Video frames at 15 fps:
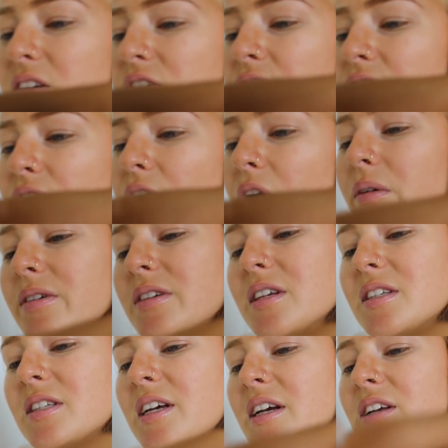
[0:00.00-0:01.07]
I don't know. It
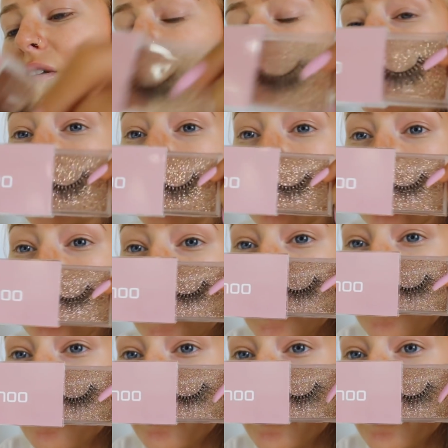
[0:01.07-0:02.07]
says TW19